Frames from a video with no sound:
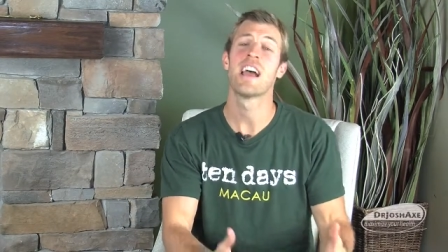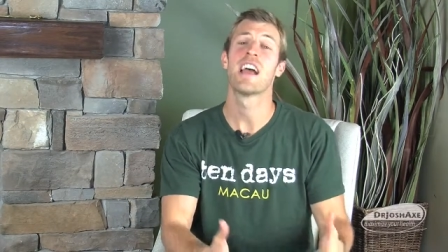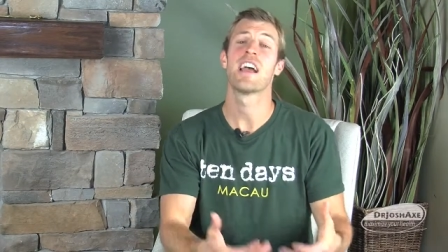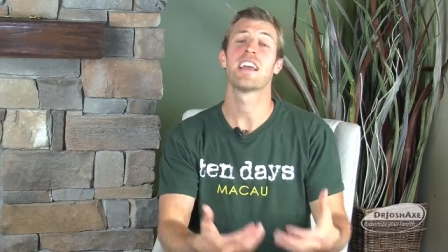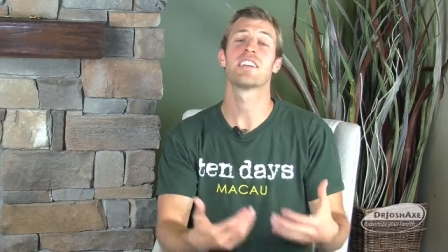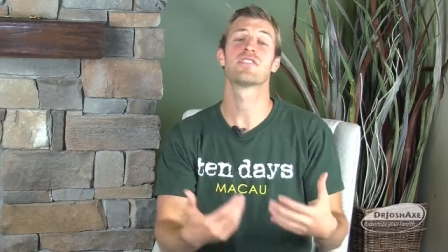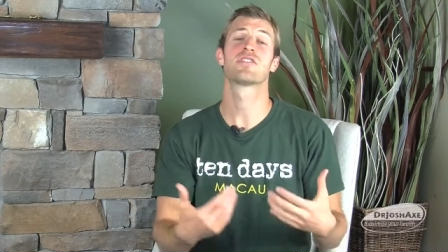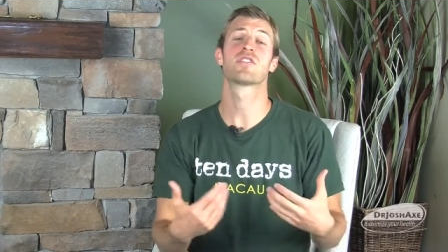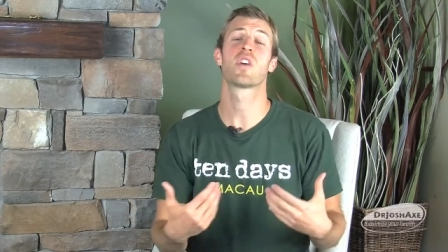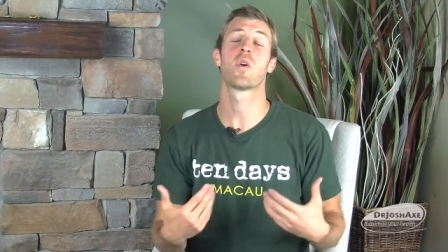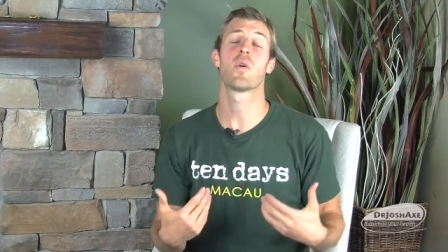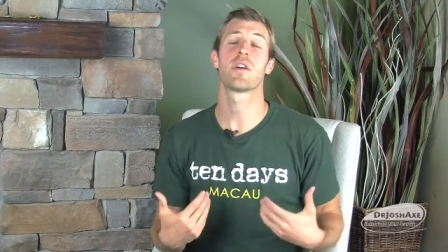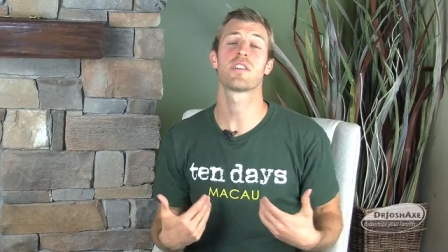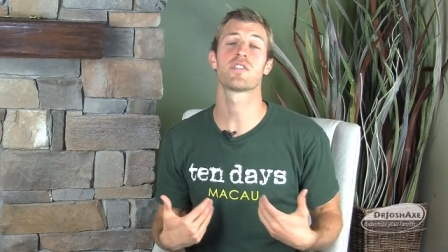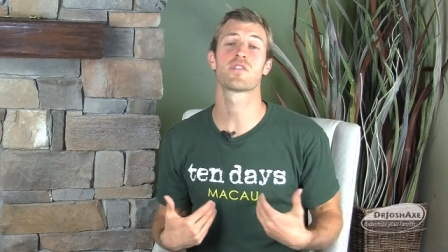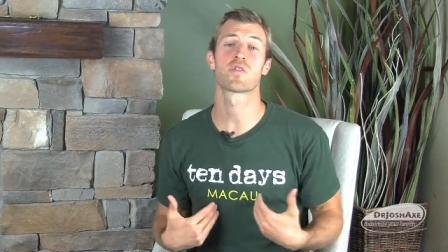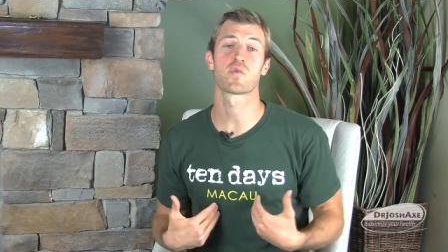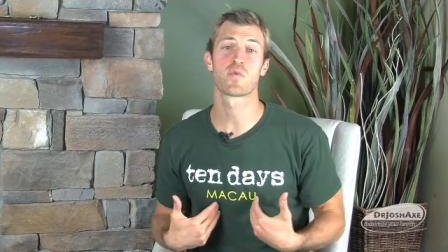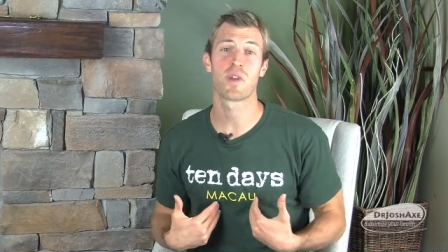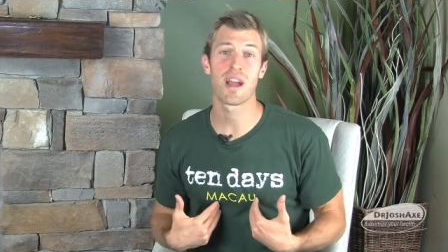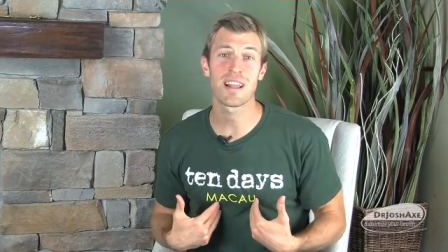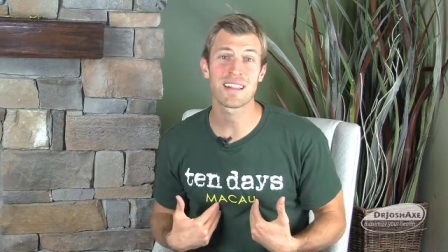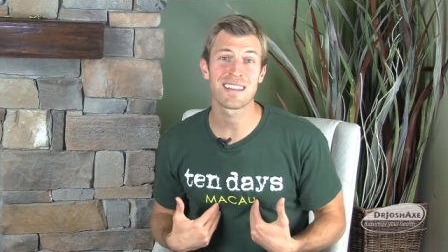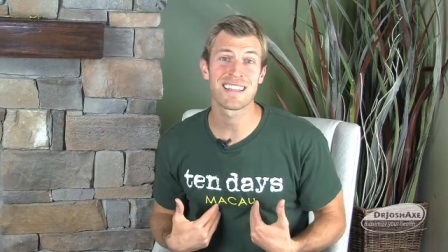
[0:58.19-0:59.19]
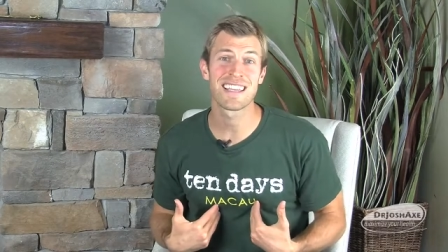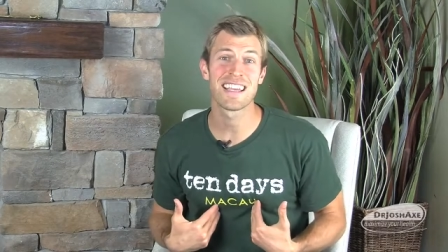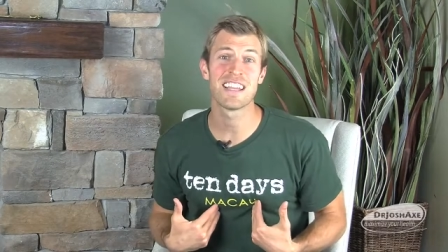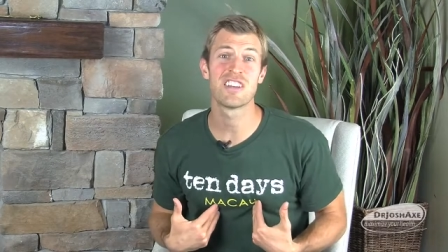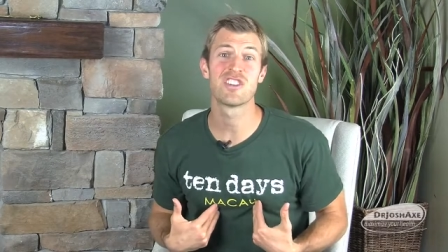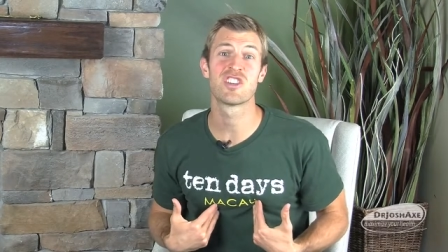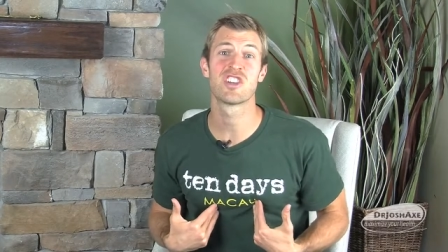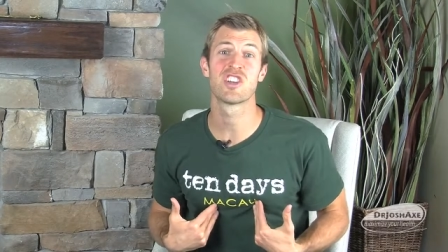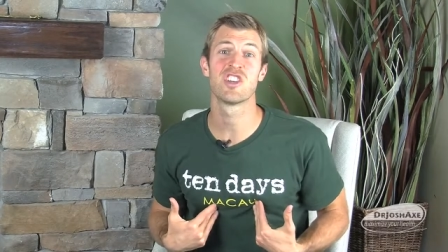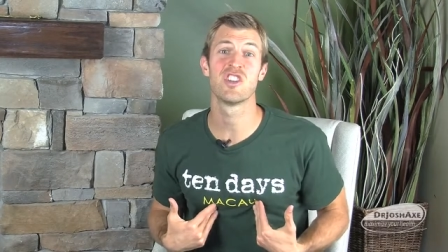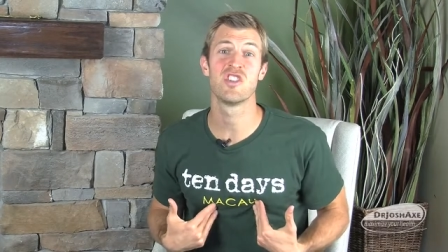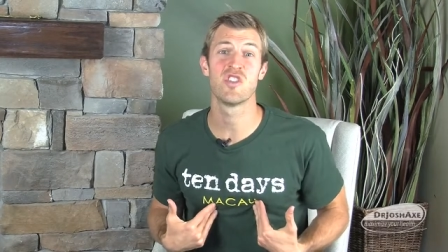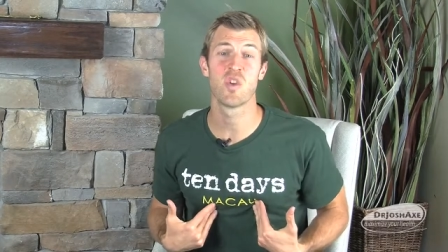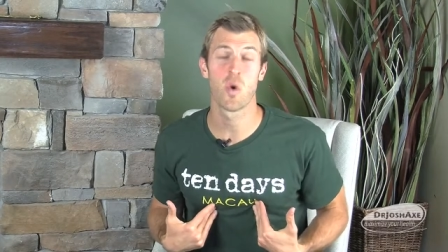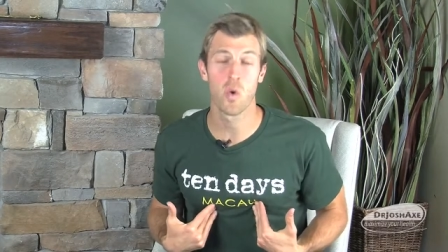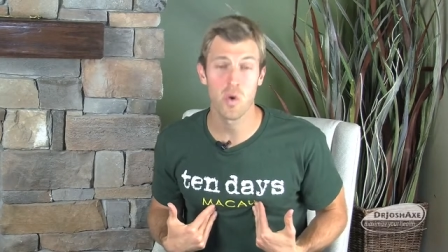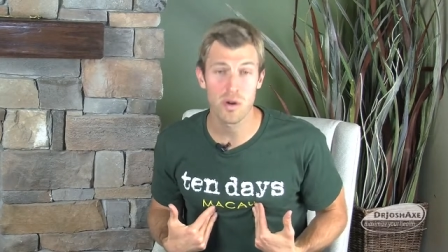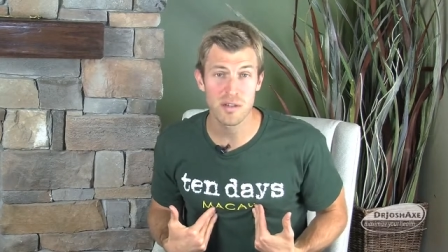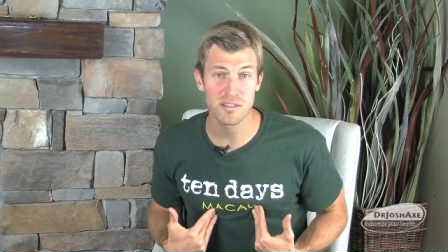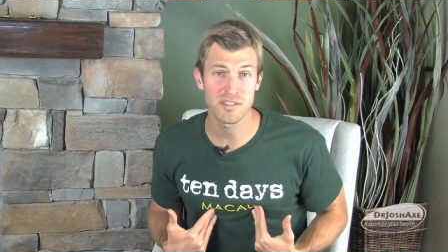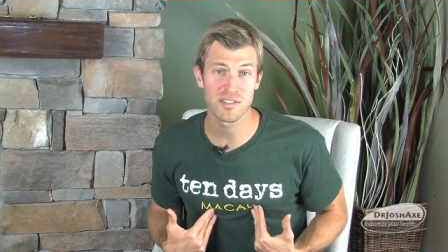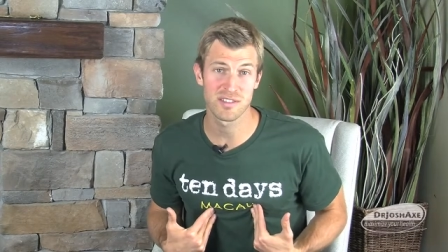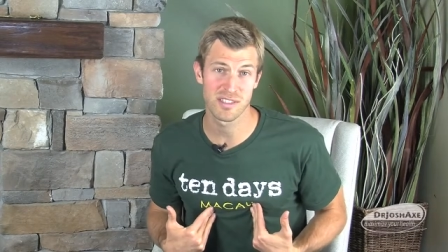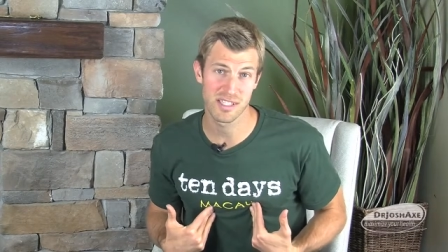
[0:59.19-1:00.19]
is going directly into
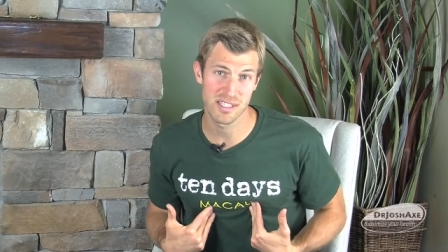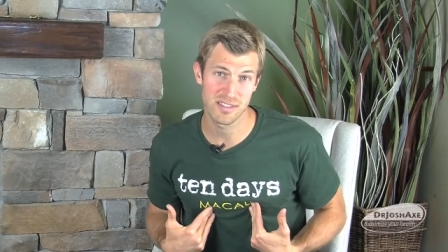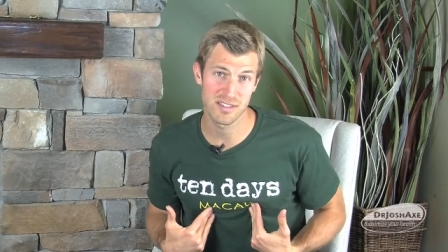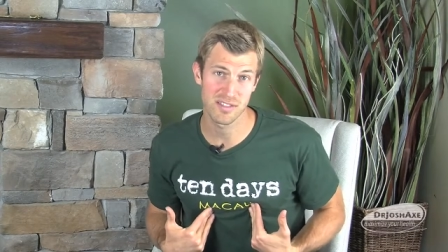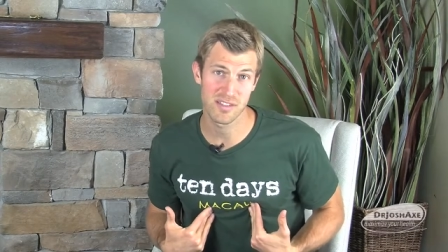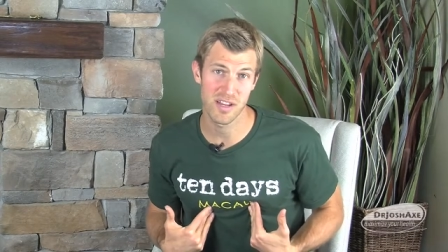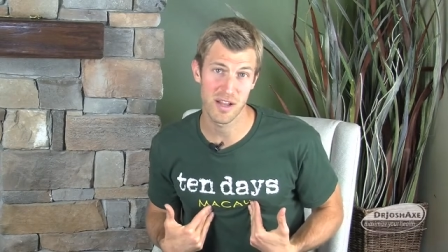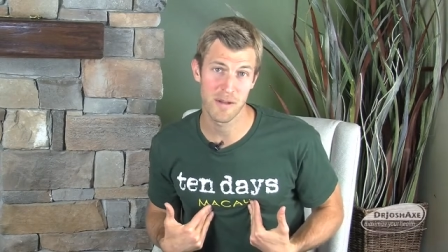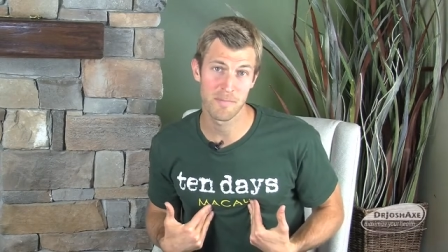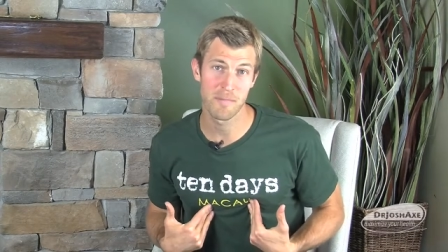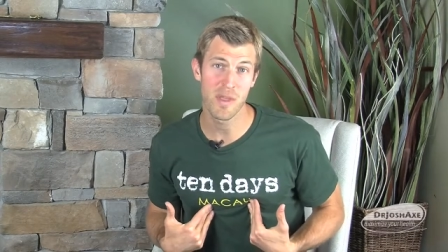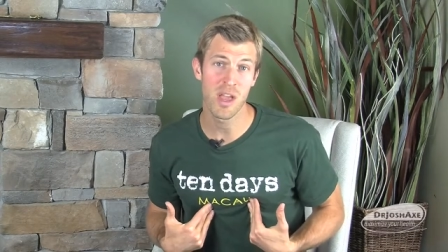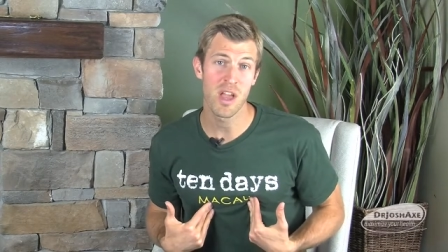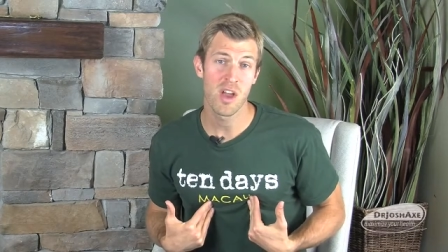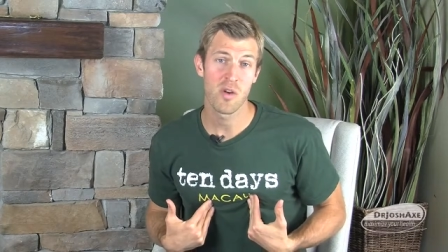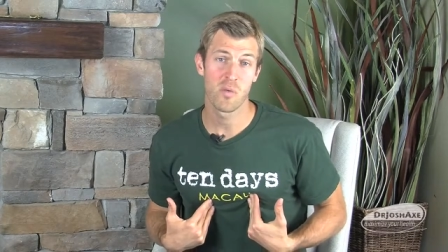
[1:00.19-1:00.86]
your system